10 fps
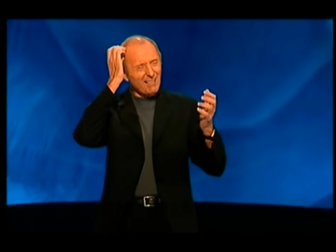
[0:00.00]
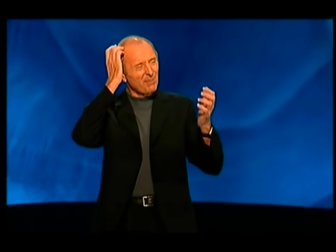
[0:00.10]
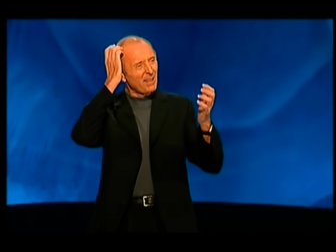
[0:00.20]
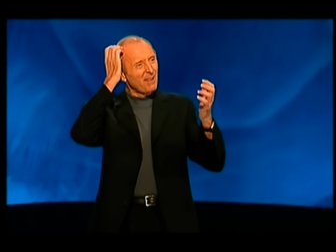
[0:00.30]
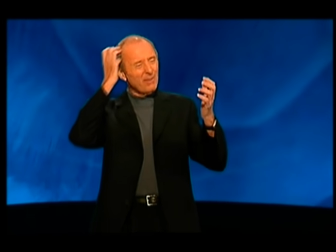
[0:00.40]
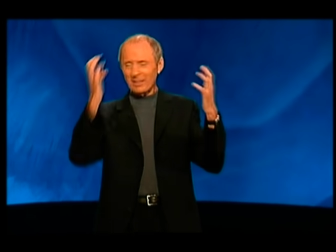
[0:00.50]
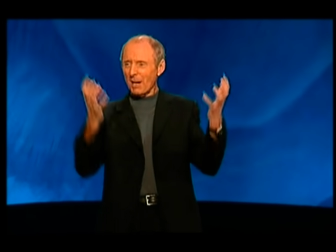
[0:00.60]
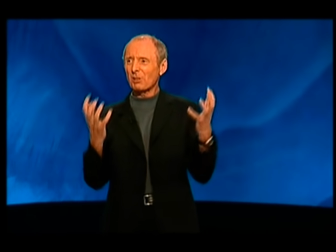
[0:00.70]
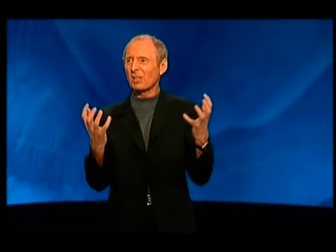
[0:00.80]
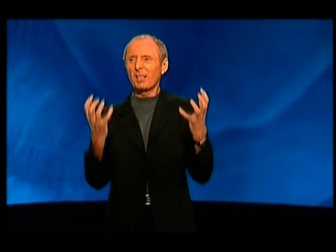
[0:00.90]
they
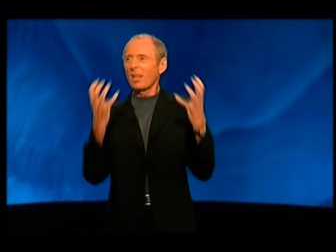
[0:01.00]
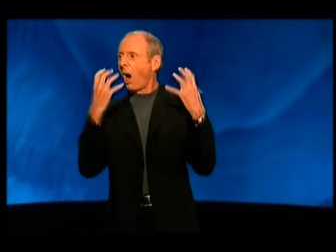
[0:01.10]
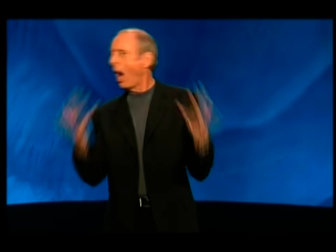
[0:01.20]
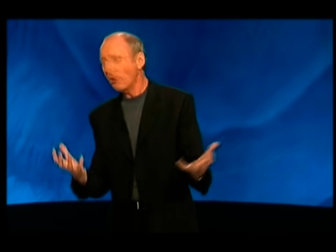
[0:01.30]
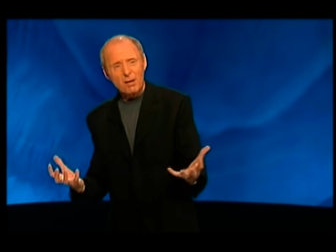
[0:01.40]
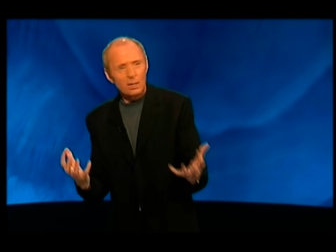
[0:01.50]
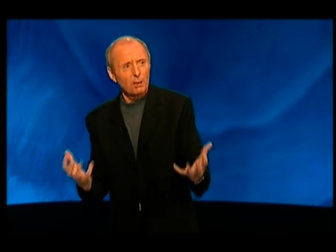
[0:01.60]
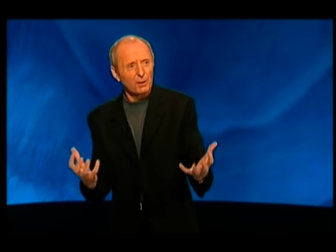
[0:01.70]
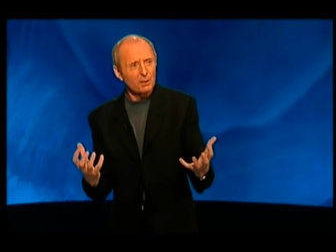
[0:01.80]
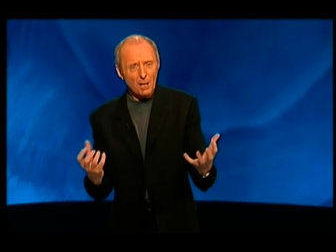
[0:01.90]
don't see the
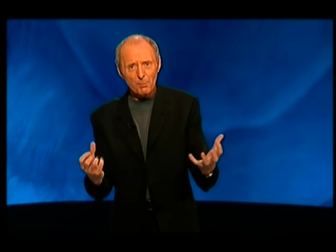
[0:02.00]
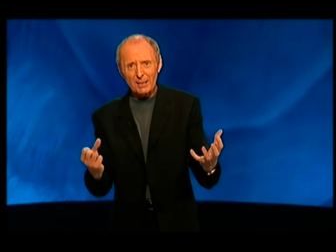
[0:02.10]
irony of it, do they?